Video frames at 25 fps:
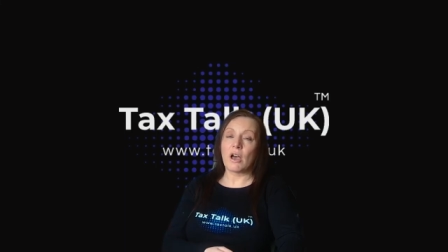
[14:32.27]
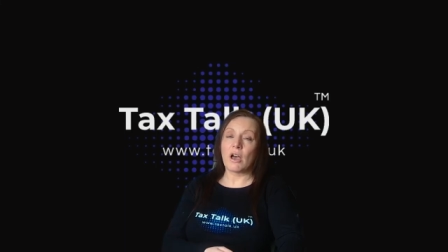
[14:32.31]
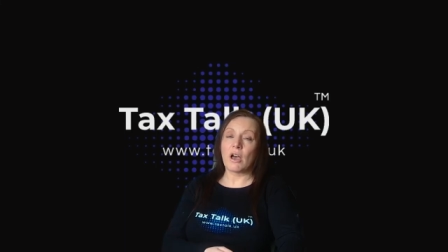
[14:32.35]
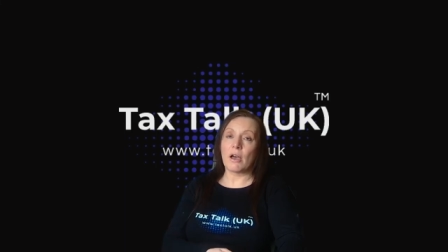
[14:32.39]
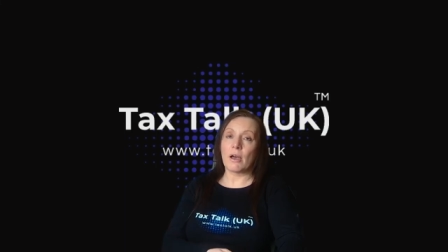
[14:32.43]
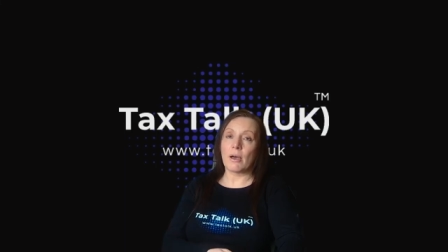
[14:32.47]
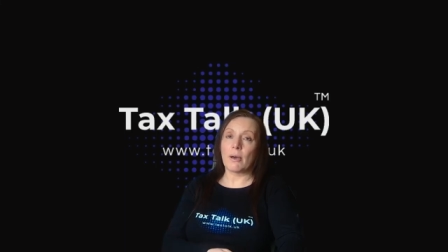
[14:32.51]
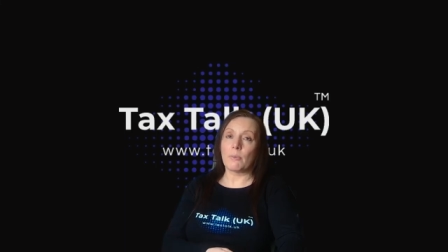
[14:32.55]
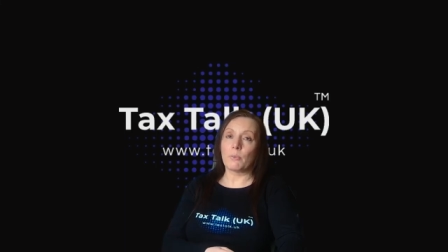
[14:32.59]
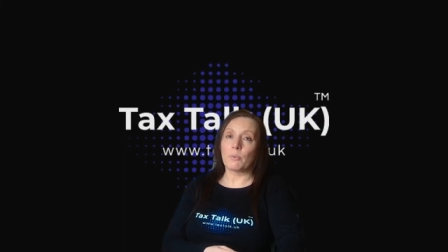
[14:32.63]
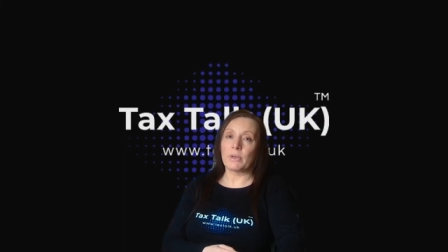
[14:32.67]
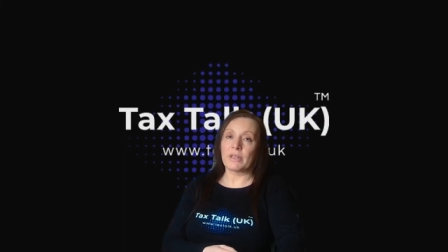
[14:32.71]

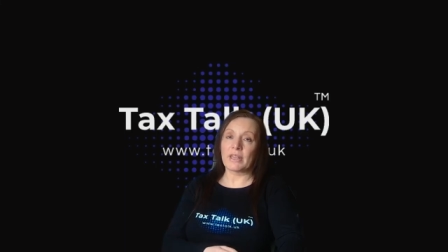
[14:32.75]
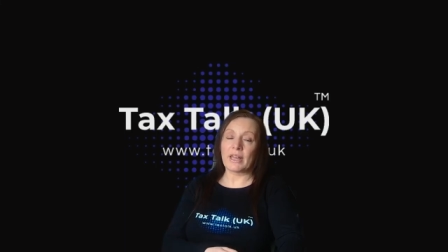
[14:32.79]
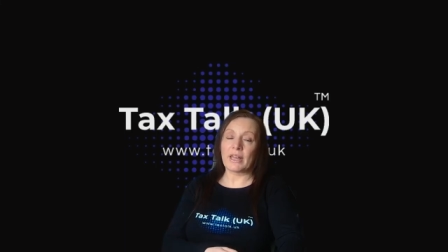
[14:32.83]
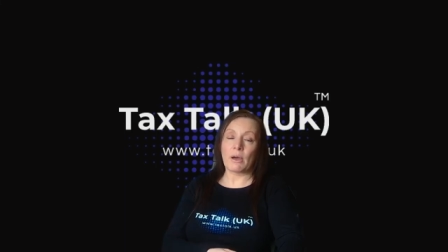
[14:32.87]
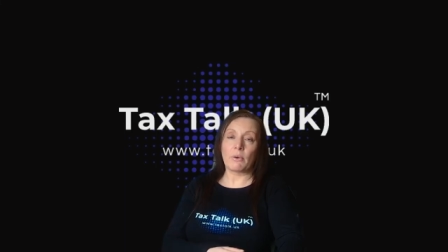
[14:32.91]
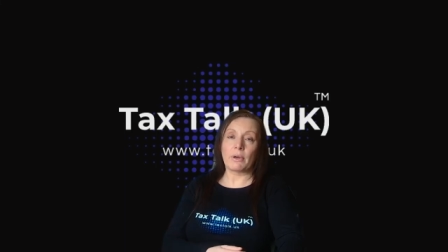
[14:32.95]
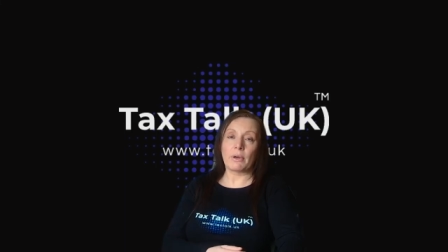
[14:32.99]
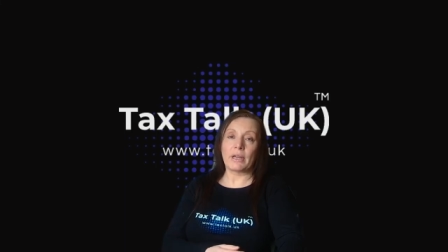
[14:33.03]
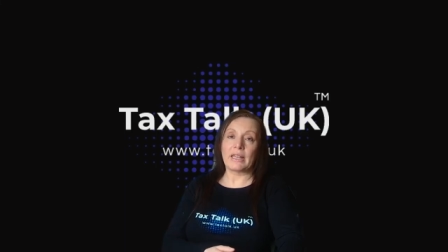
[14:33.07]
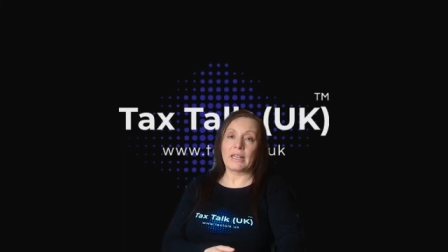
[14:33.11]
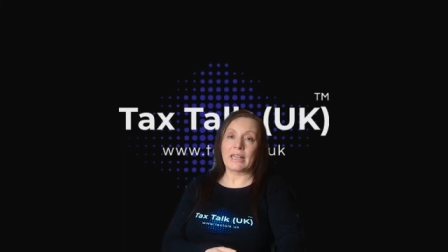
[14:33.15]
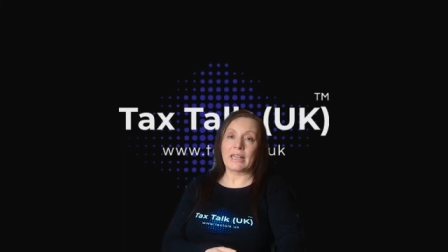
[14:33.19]
um,
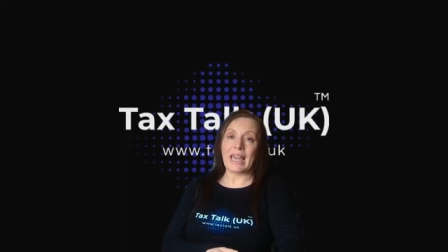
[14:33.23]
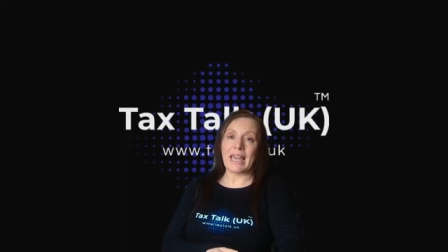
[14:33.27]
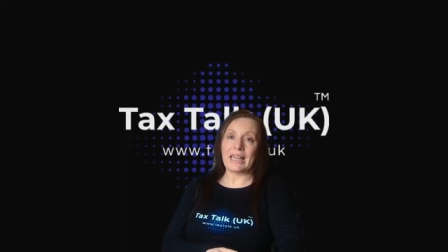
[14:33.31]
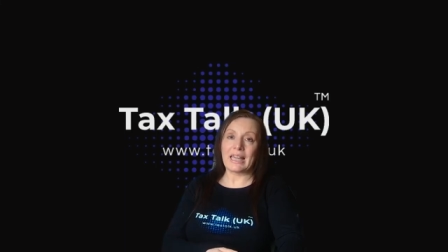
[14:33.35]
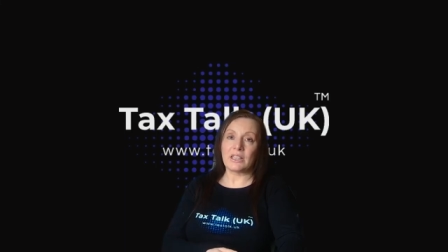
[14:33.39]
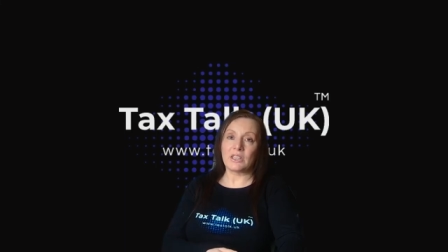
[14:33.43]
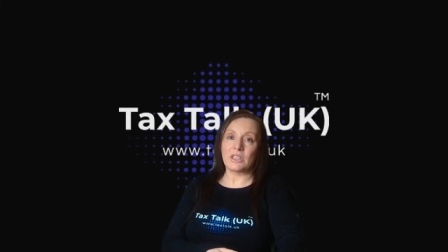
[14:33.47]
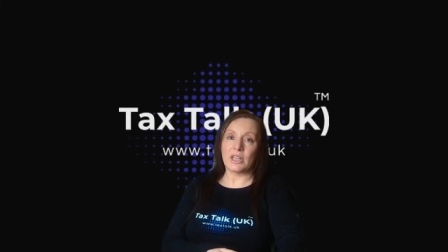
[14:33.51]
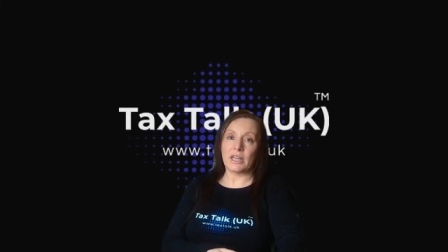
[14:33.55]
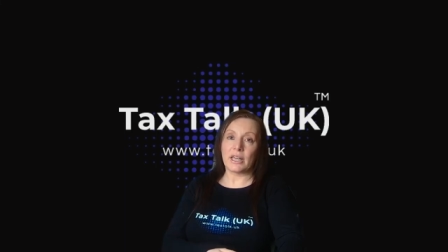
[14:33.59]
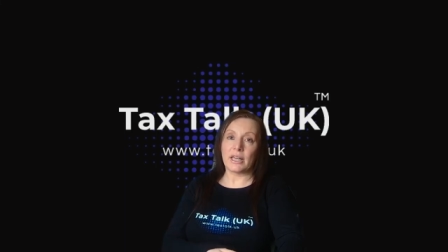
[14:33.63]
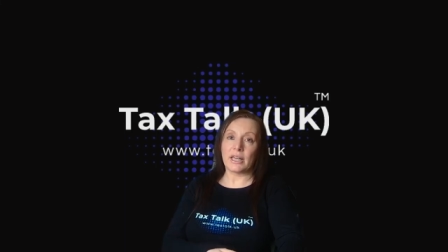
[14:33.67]
without
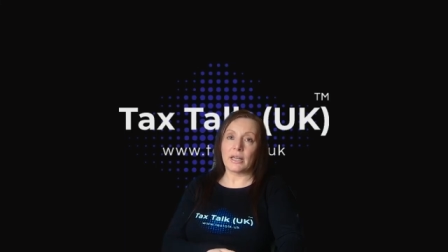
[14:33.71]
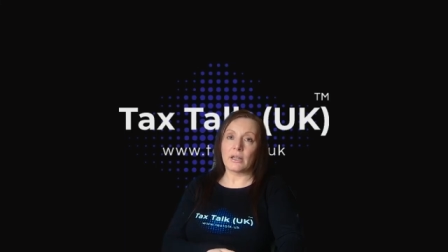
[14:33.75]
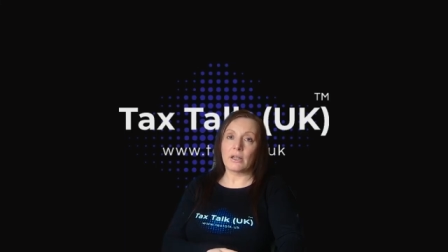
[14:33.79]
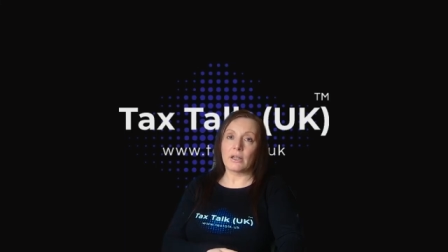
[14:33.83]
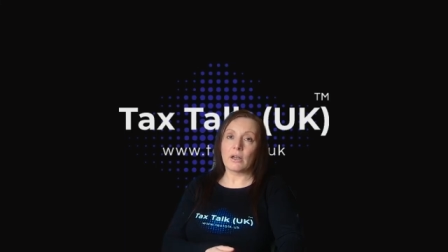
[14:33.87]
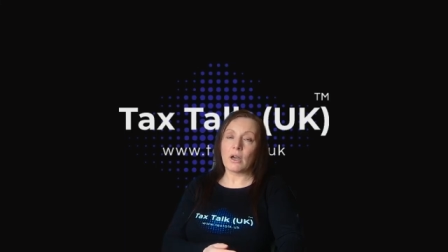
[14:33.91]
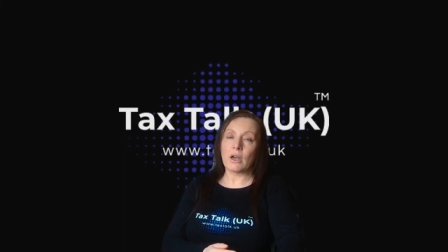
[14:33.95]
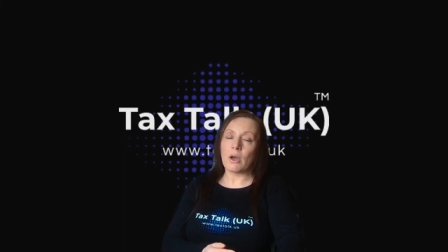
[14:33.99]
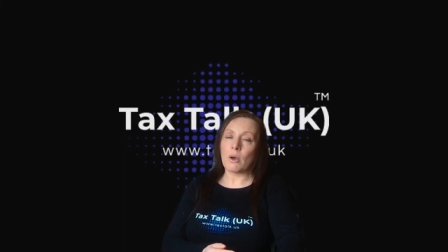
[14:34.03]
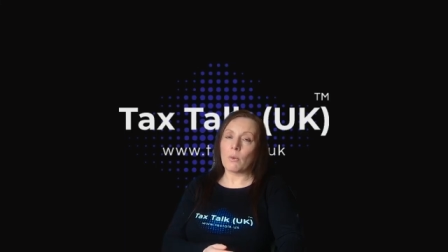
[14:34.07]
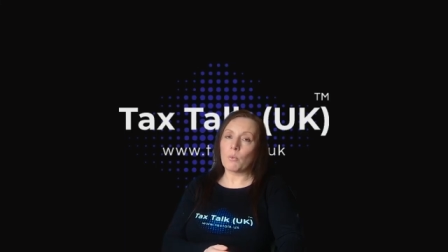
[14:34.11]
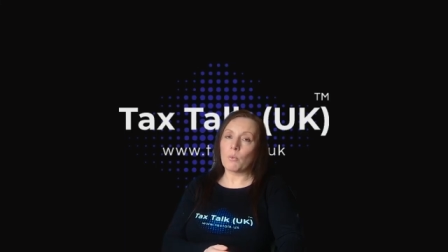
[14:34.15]

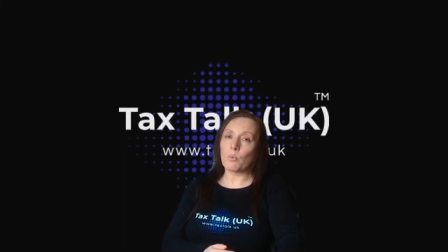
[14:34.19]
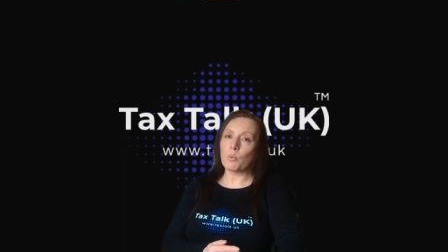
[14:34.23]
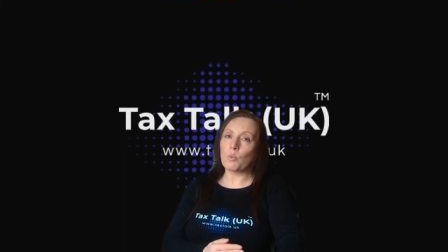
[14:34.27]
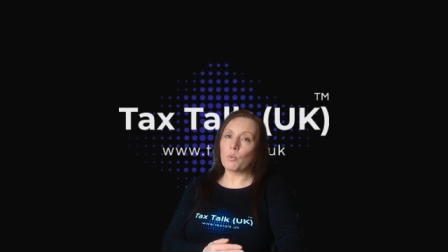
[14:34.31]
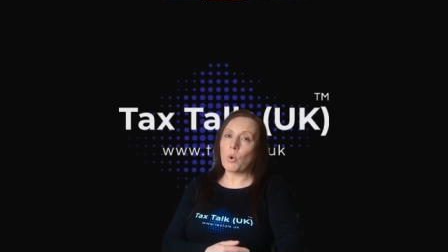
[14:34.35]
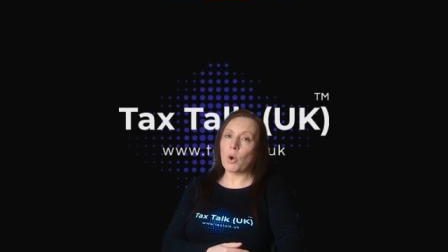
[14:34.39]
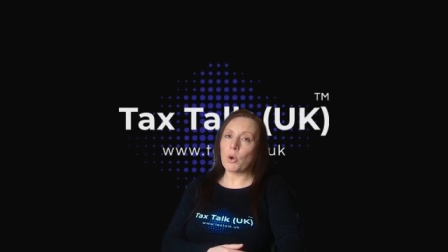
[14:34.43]
engaging um,